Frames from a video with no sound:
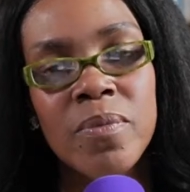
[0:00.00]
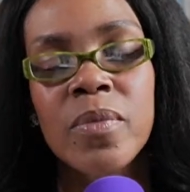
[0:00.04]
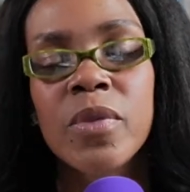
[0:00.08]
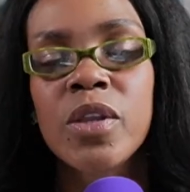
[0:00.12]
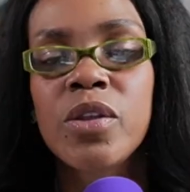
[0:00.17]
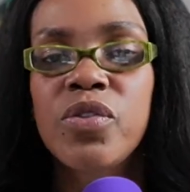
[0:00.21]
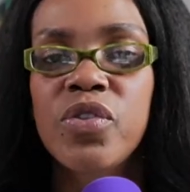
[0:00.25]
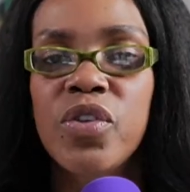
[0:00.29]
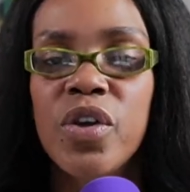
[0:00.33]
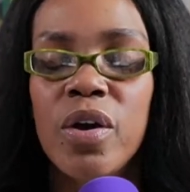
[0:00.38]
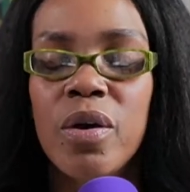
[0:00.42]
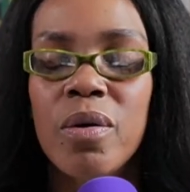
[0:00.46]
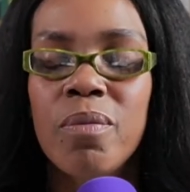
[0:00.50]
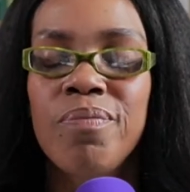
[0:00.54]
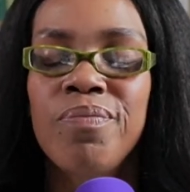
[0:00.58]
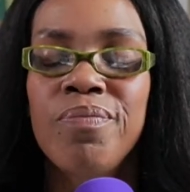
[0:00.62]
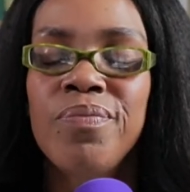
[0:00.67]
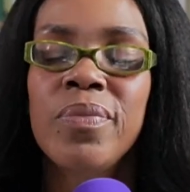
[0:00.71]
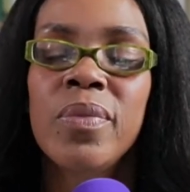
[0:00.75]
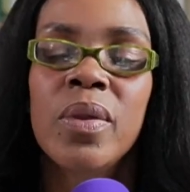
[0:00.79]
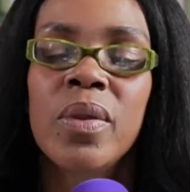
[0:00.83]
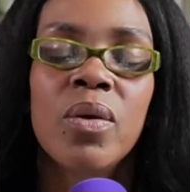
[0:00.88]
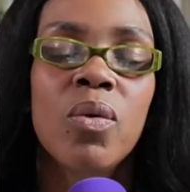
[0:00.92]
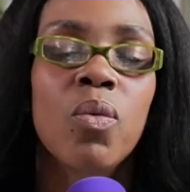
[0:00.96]
So
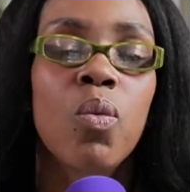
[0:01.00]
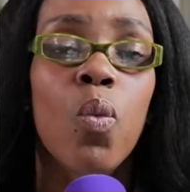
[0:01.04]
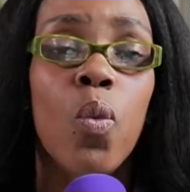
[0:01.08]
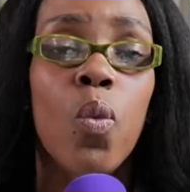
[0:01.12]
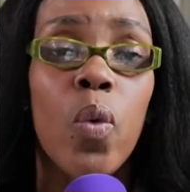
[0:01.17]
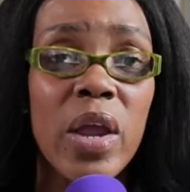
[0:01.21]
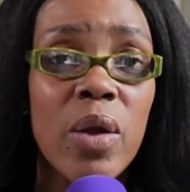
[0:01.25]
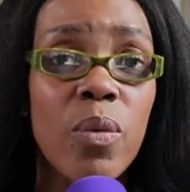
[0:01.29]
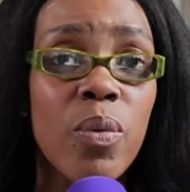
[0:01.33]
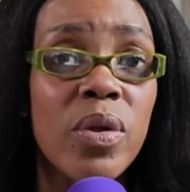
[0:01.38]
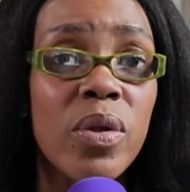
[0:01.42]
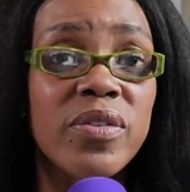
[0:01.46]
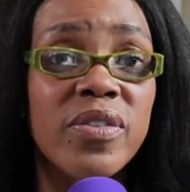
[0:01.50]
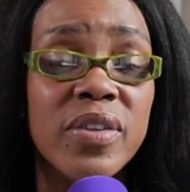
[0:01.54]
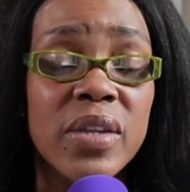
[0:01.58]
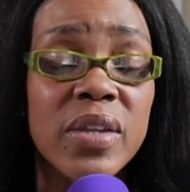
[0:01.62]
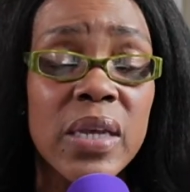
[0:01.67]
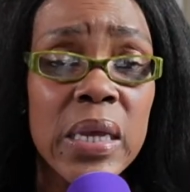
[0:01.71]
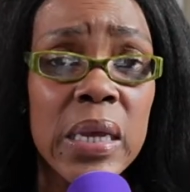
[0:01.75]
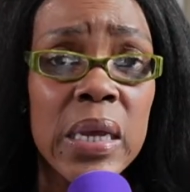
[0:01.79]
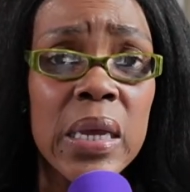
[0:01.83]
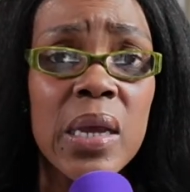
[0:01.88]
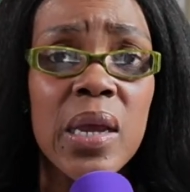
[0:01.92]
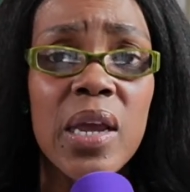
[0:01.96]
we will
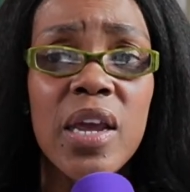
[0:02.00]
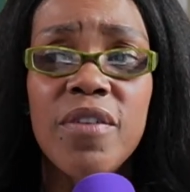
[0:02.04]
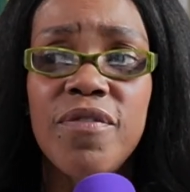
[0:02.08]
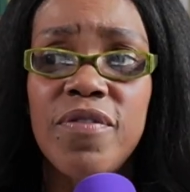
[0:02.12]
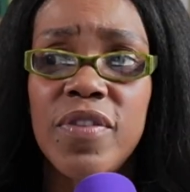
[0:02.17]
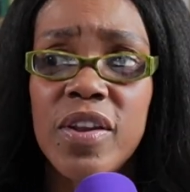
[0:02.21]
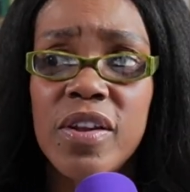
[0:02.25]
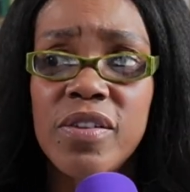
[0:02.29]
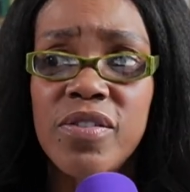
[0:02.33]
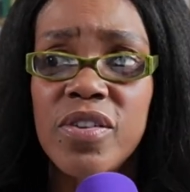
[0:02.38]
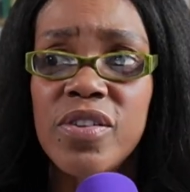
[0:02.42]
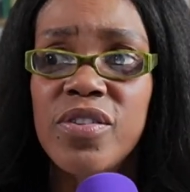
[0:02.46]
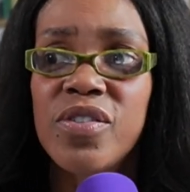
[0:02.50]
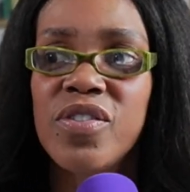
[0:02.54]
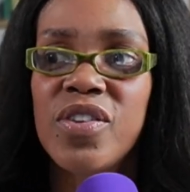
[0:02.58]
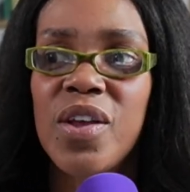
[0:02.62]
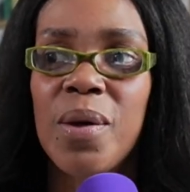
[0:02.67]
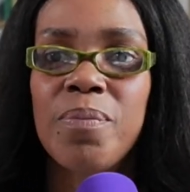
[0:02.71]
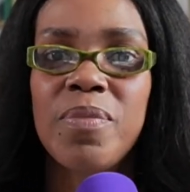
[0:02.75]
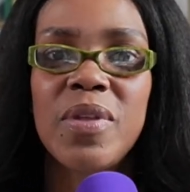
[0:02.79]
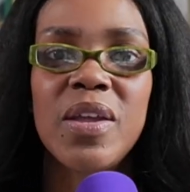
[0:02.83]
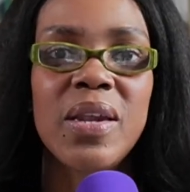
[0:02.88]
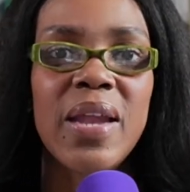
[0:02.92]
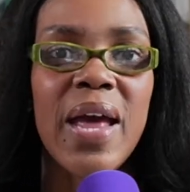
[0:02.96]
see if this is
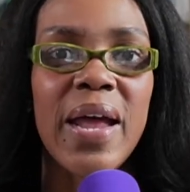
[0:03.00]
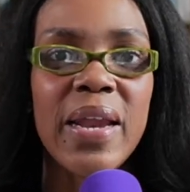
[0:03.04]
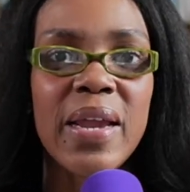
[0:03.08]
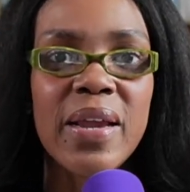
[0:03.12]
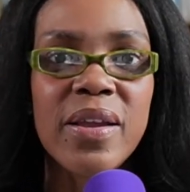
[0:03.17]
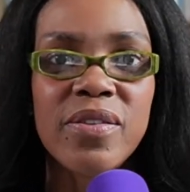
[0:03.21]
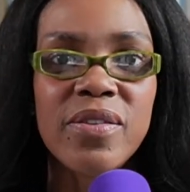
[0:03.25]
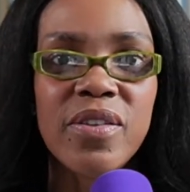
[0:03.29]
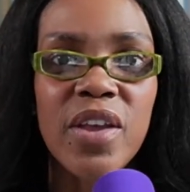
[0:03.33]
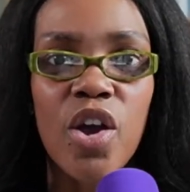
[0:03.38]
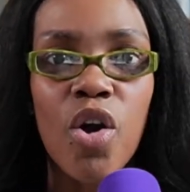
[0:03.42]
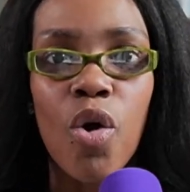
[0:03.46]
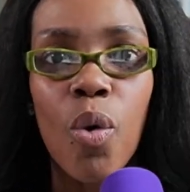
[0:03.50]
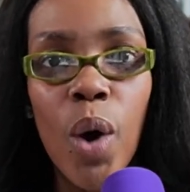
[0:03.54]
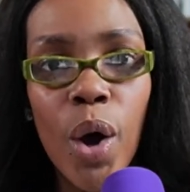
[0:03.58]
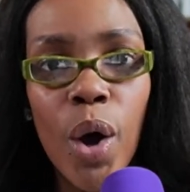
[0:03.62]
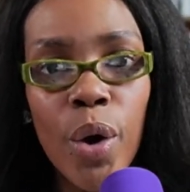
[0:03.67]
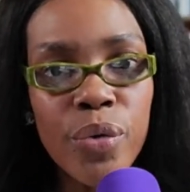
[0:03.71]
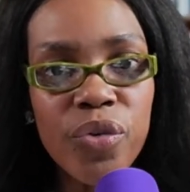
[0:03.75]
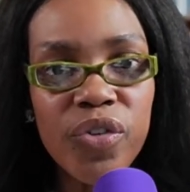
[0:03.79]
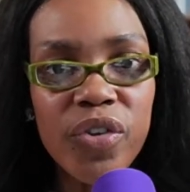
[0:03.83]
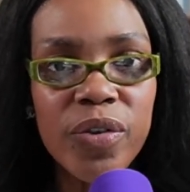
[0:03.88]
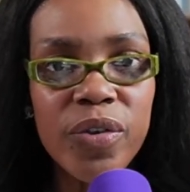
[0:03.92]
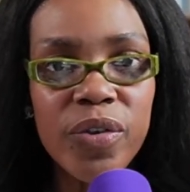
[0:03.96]
something that is a, quote,